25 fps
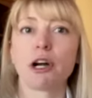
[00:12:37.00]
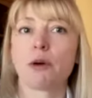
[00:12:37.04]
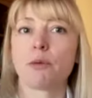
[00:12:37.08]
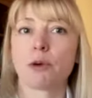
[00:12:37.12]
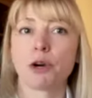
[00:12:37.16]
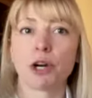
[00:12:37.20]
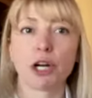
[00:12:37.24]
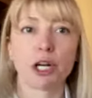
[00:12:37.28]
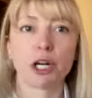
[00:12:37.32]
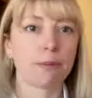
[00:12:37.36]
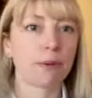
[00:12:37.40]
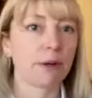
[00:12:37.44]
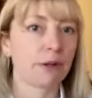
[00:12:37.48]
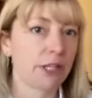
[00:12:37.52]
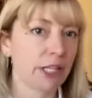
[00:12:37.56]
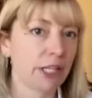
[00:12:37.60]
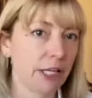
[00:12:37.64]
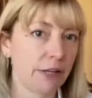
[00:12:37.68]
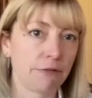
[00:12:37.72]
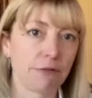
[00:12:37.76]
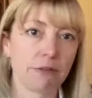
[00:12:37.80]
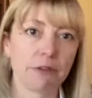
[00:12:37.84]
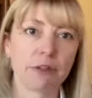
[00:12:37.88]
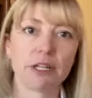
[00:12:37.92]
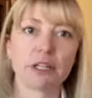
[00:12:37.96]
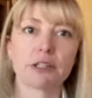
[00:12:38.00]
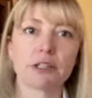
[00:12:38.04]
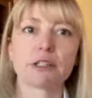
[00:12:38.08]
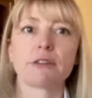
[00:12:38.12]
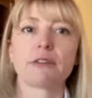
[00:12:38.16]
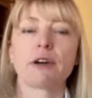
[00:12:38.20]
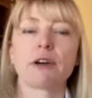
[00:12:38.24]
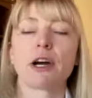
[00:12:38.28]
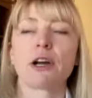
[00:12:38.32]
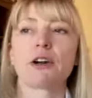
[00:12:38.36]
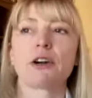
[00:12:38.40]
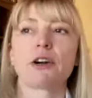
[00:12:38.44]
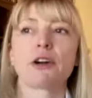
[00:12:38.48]
worried about the evenness of
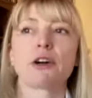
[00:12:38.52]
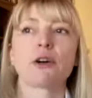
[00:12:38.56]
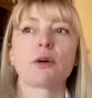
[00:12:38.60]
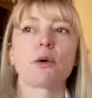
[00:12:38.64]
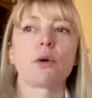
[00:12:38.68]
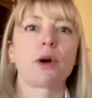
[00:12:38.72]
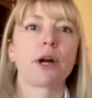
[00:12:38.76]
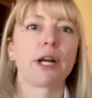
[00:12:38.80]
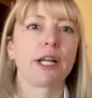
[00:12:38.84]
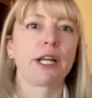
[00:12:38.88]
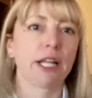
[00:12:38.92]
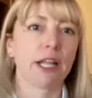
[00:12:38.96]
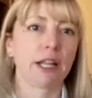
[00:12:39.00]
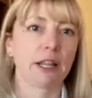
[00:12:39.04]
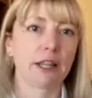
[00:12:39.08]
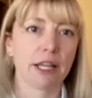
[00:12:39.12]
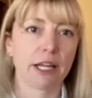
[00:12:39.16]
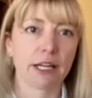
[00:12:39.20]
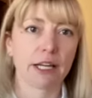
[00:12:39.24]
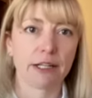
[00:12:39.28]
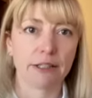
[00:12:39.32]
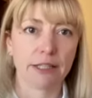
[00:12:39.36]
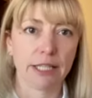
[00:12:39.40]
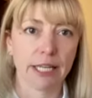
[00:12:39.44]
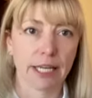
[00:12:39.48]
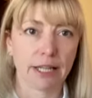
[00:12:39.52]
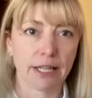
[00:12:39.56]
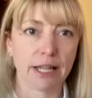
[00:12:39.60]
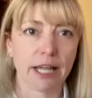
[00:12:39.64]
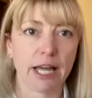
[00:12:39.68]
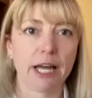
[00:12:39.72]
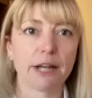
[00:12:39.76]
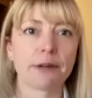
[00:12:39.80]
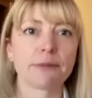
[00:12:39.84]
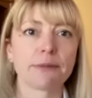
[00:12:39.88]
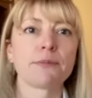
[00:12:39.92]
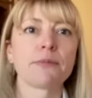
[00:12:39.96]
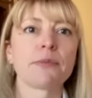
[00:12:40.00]
udder or anything like
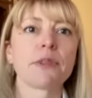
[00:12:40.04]
that.